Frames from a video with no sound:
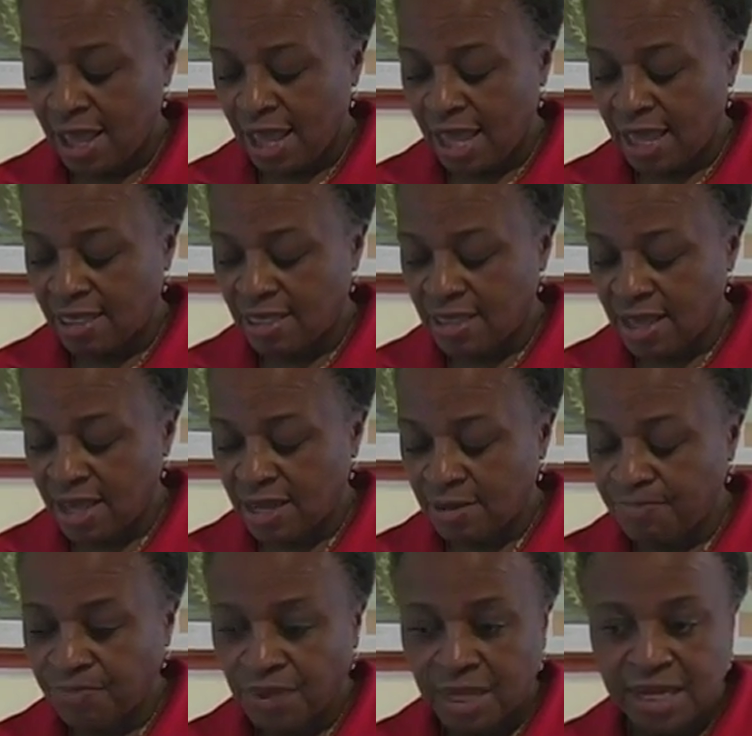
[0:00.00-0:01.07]
And
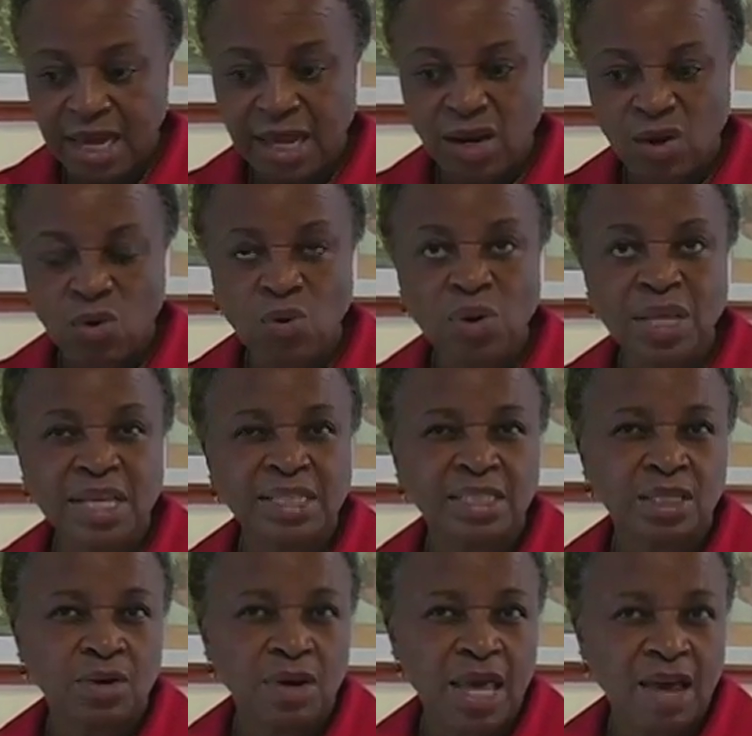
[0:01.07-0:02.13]
then not only is it
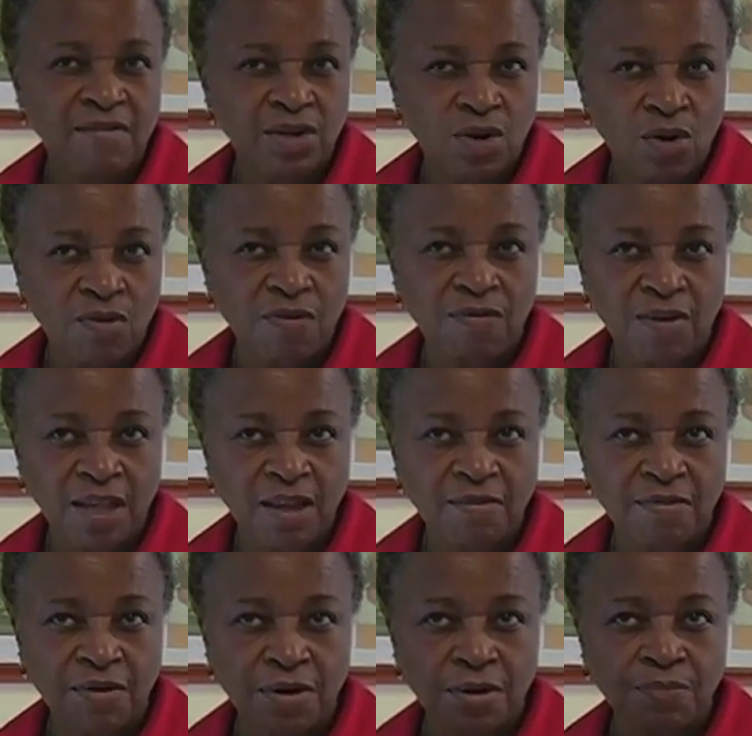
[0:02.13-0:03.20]
going to have an off
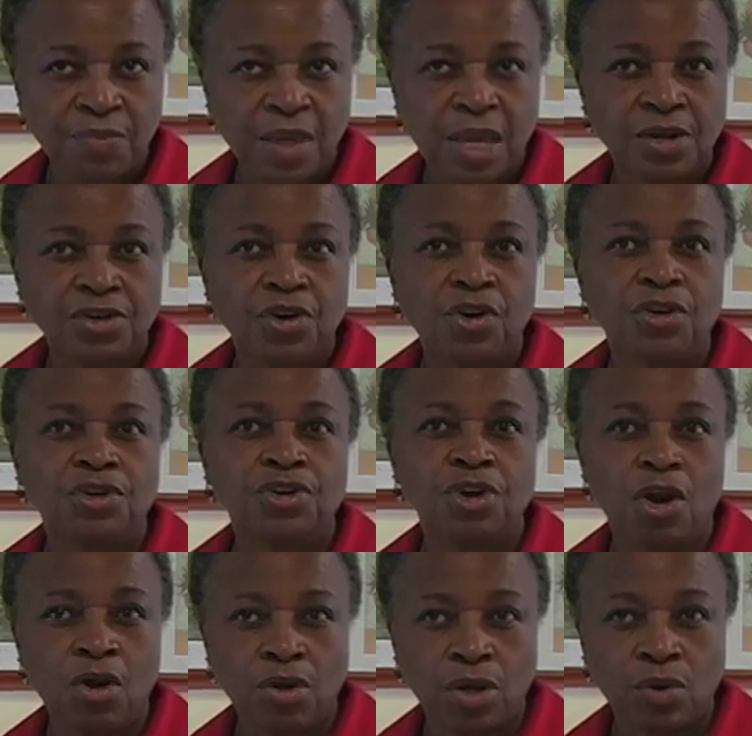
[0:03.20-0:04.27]
flavor and turn
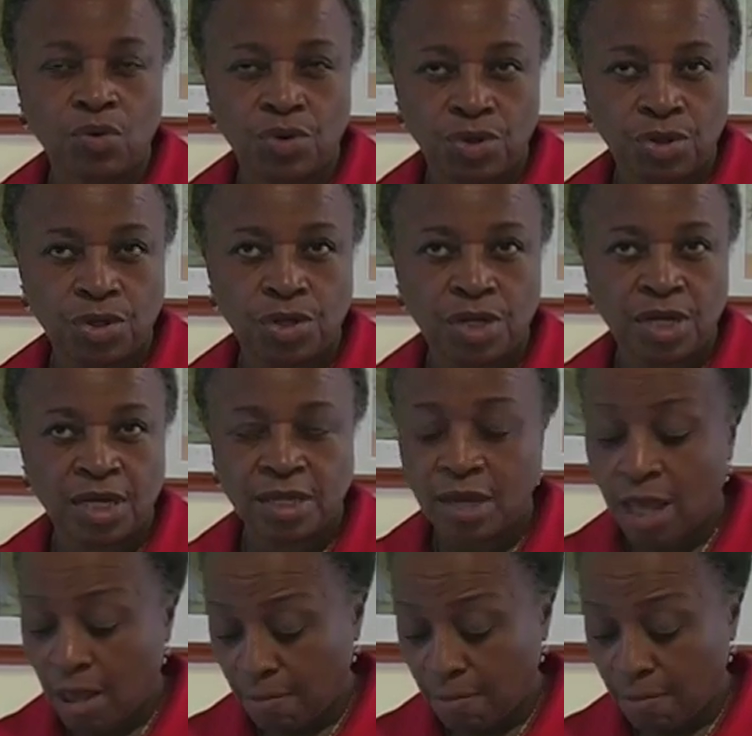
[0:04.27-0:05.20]
dark when you cook it,